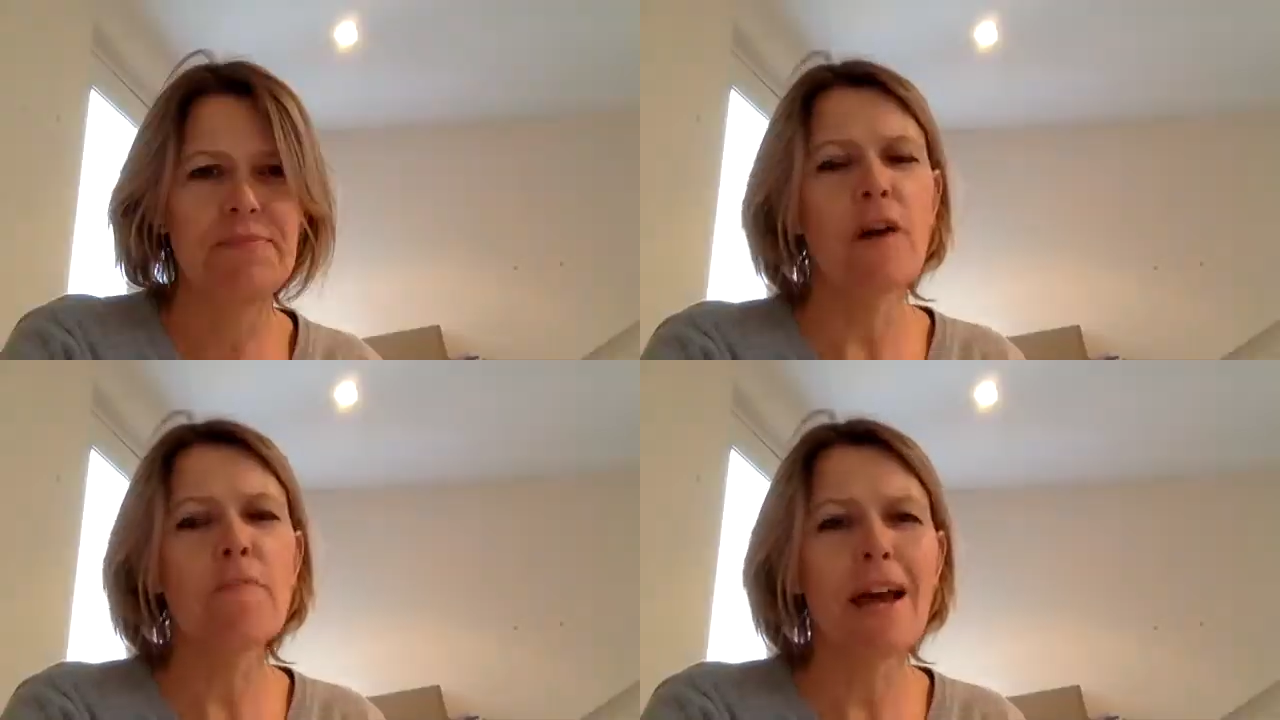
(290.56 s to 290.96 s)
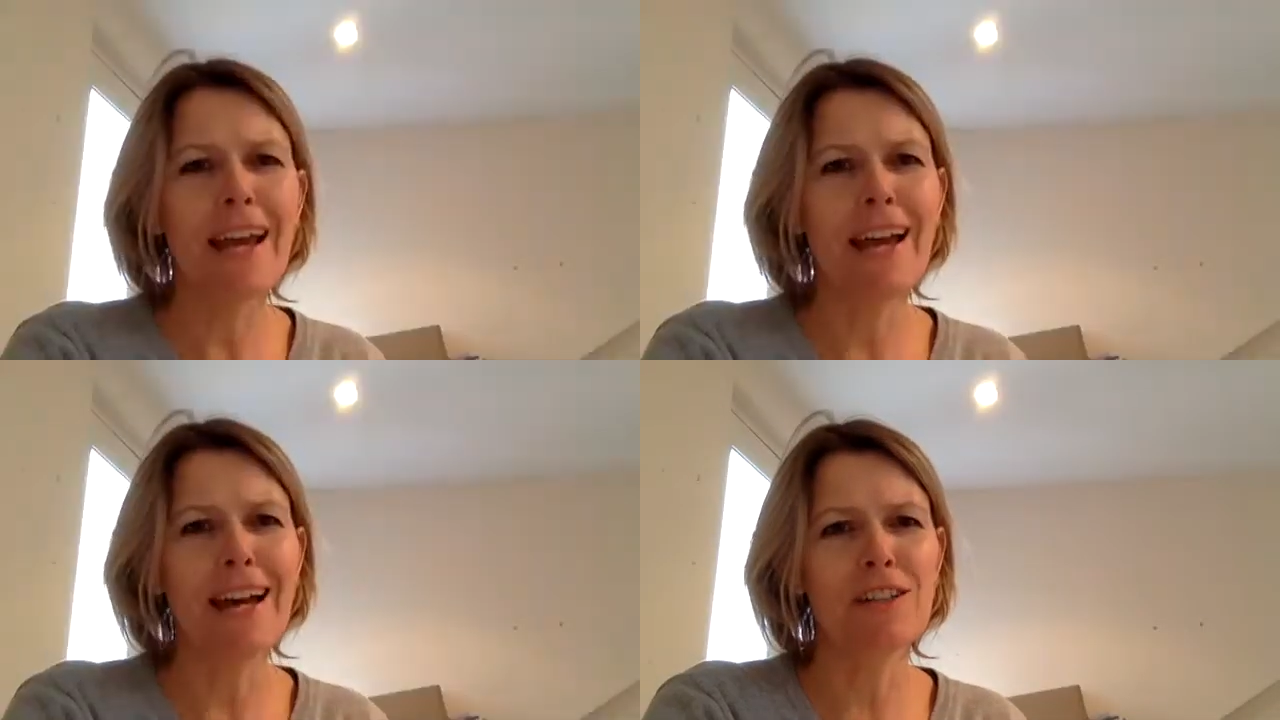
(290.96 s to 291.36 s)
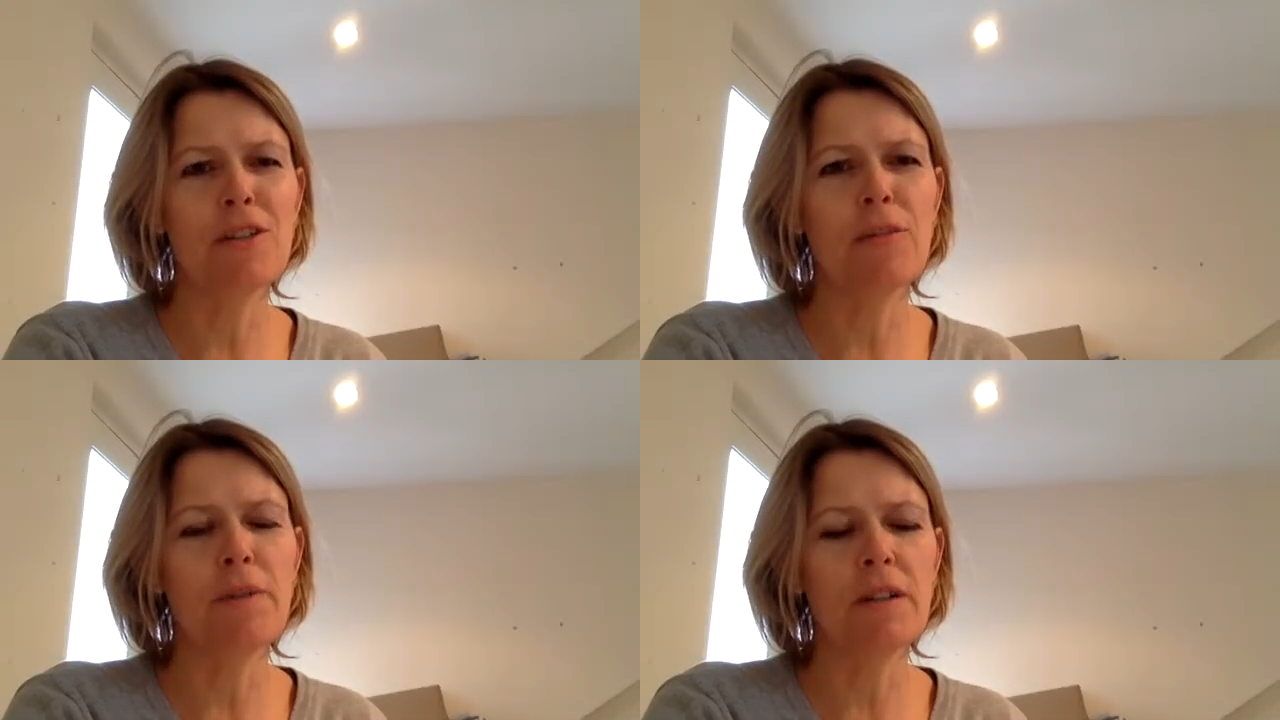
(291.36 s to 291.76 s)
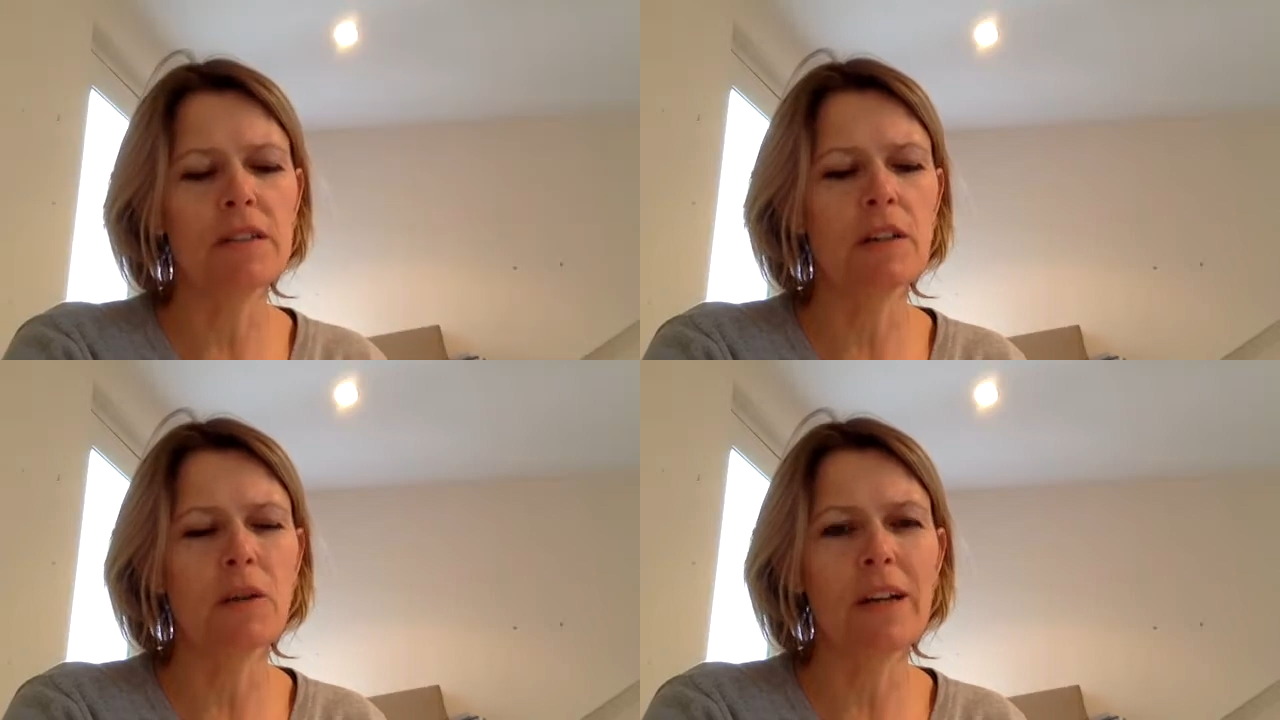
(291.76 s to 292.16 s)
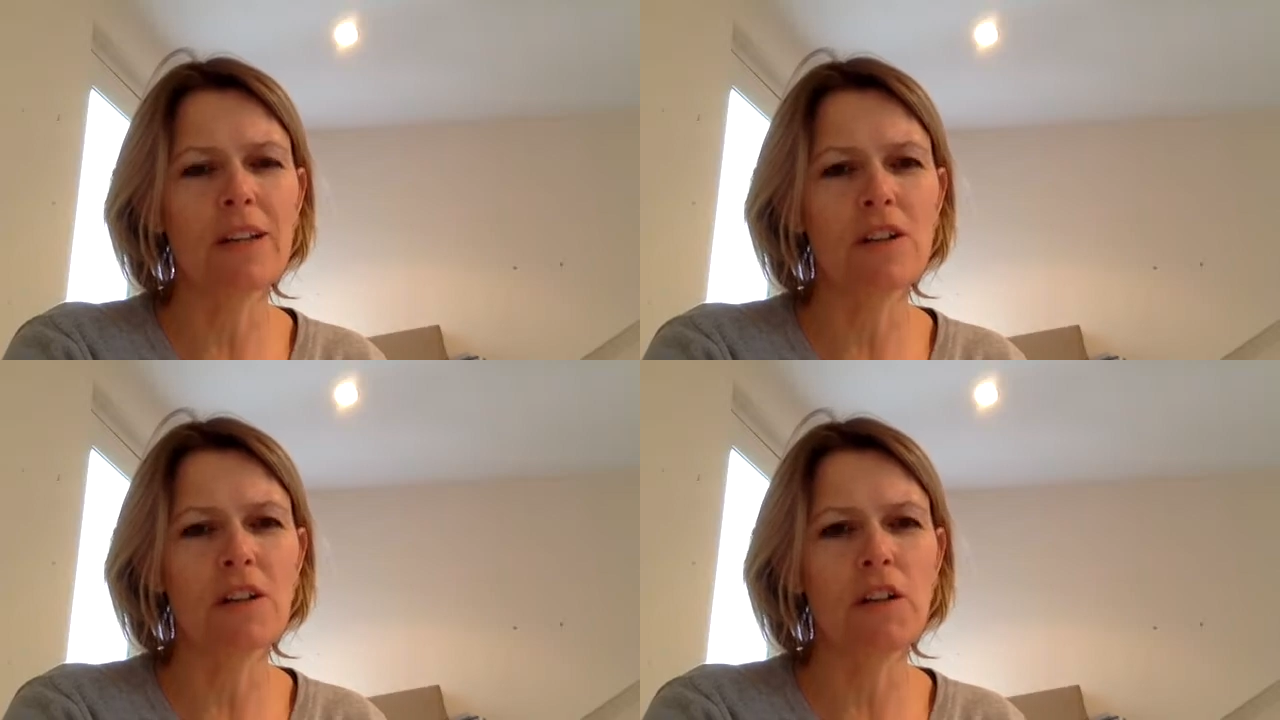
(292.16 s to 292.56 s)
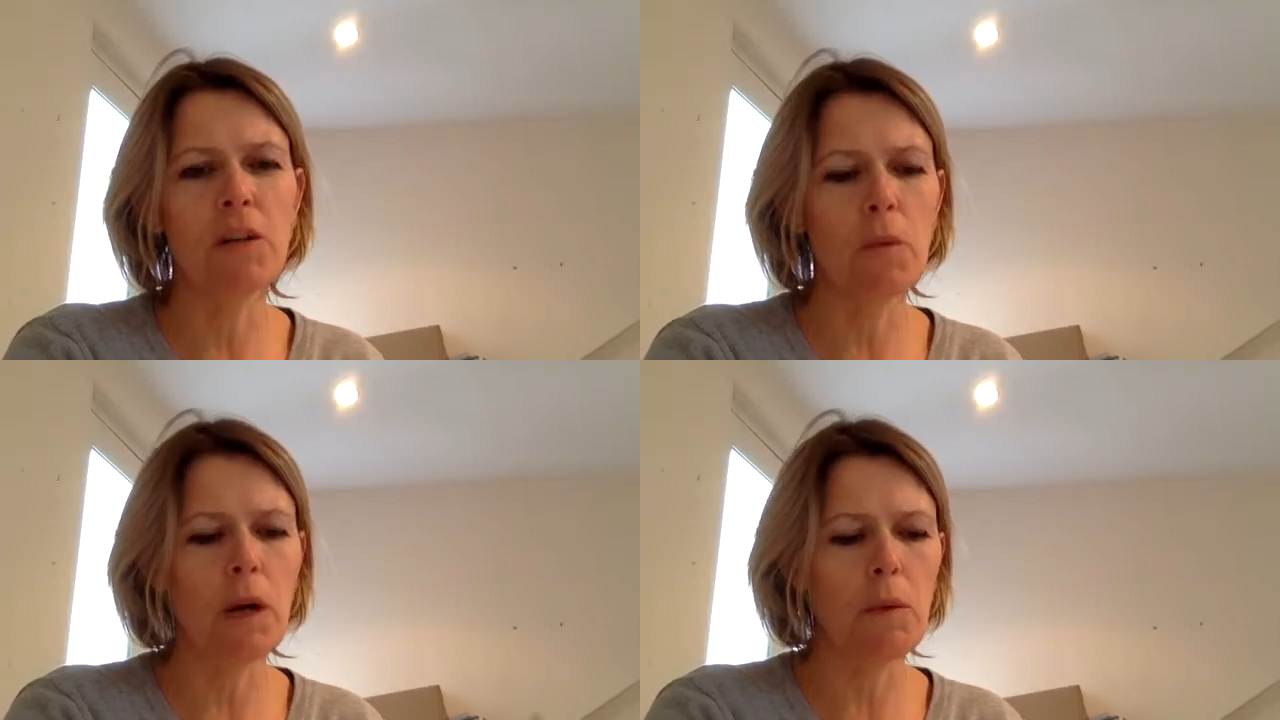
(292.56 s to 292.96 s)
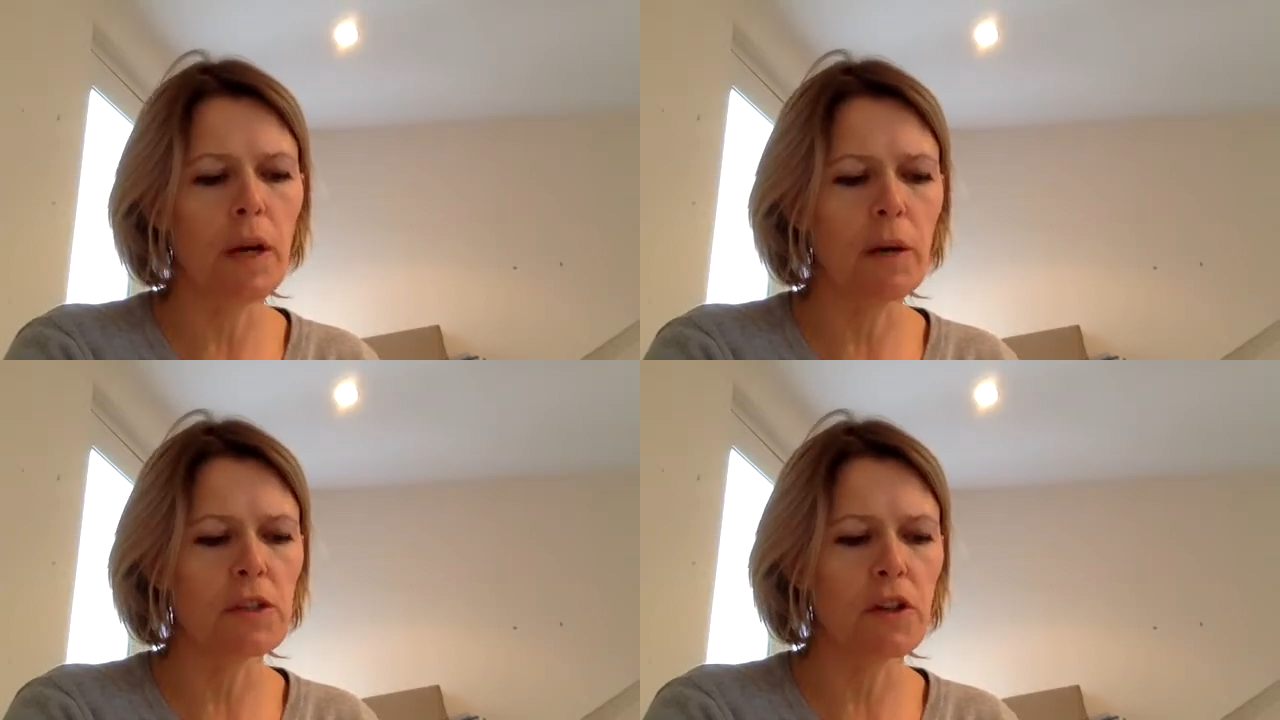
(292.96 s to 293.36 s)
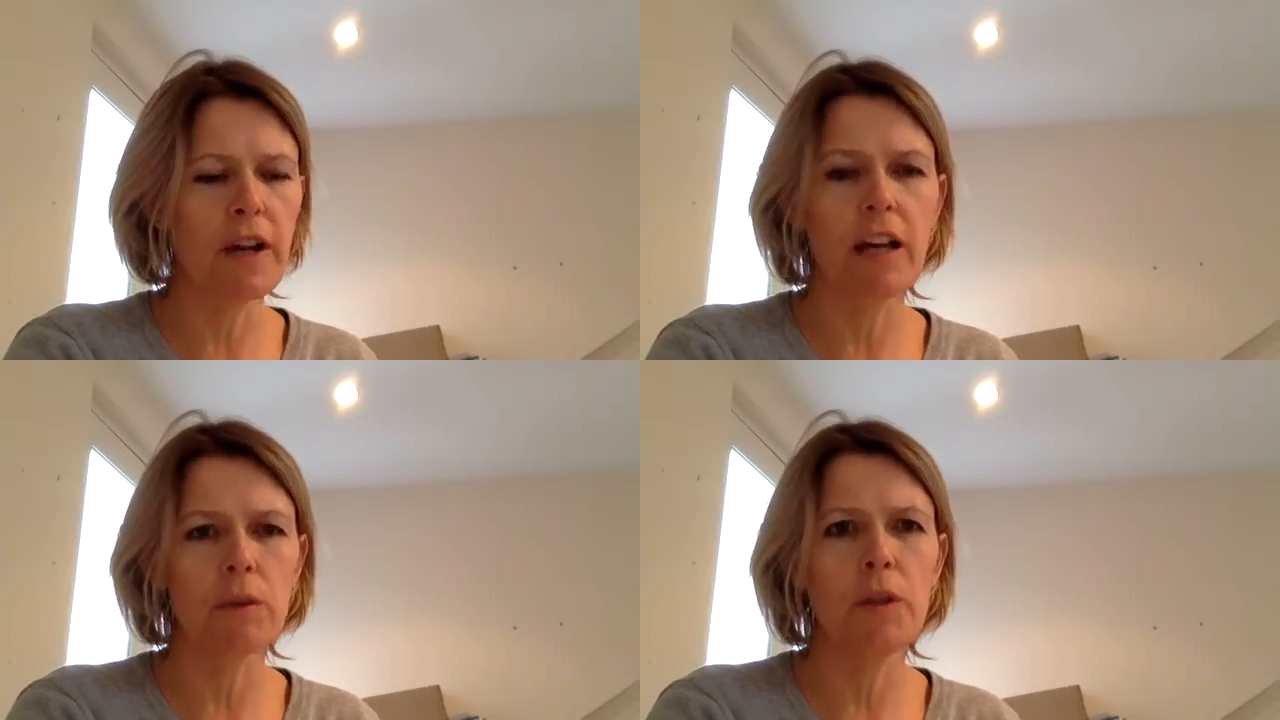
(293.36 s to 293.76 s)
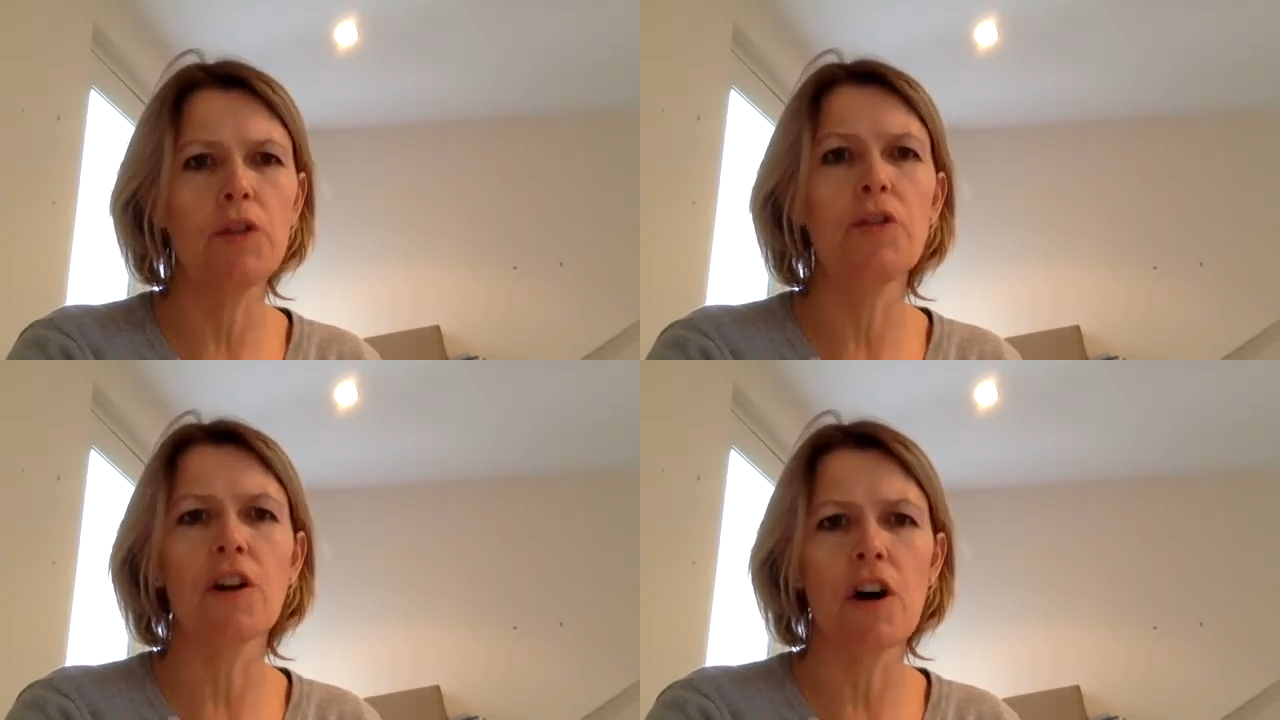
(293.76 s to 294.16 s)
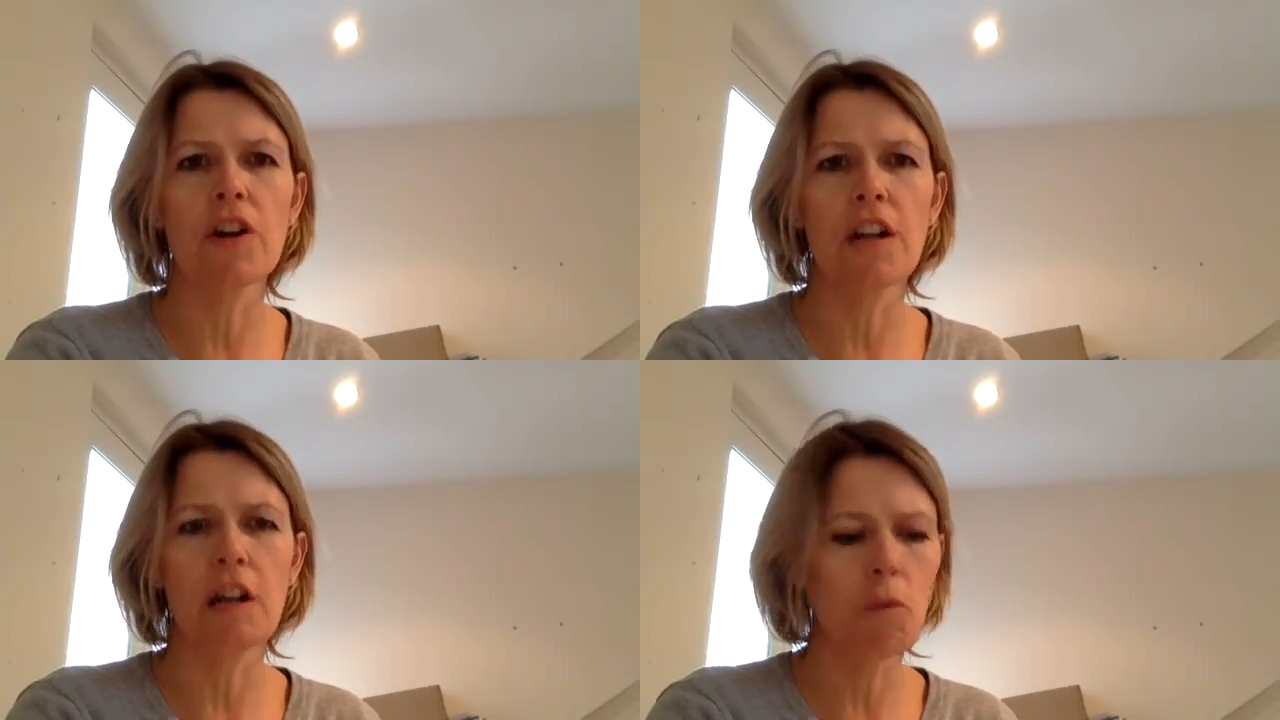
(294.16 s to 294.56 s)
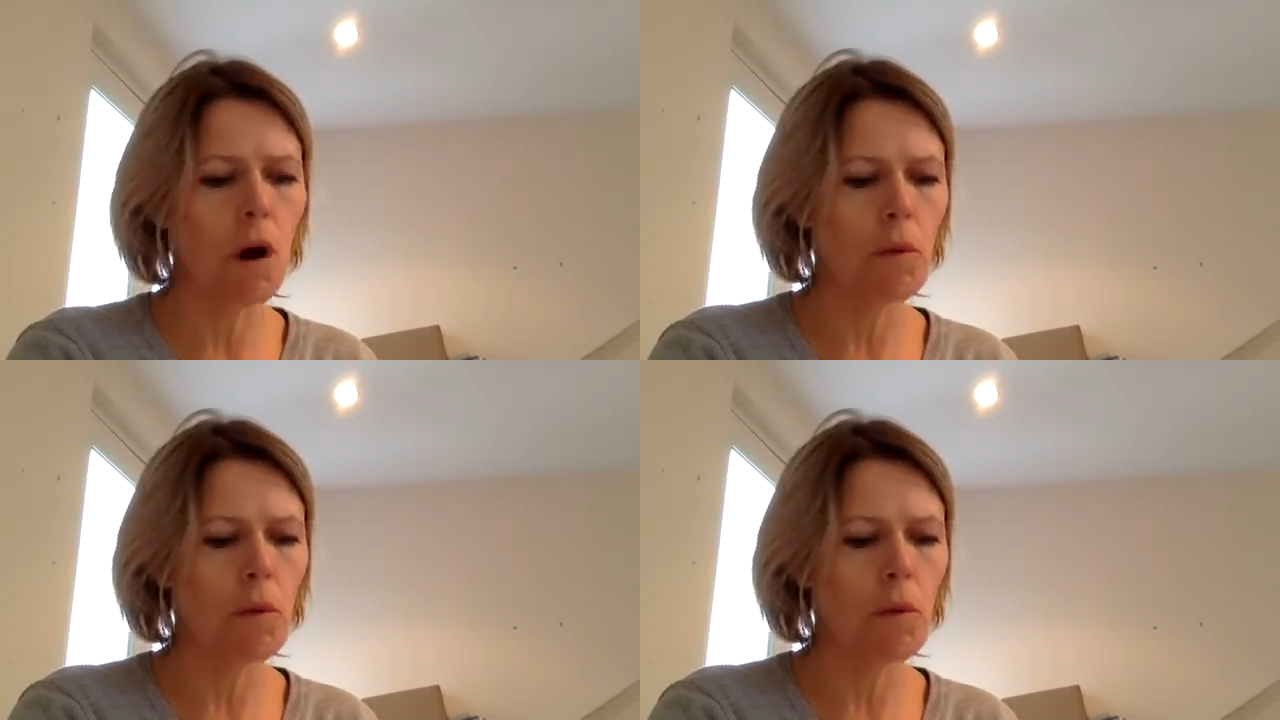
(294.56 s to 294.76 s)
I may ask you a personal question, where was your health when you got on it, and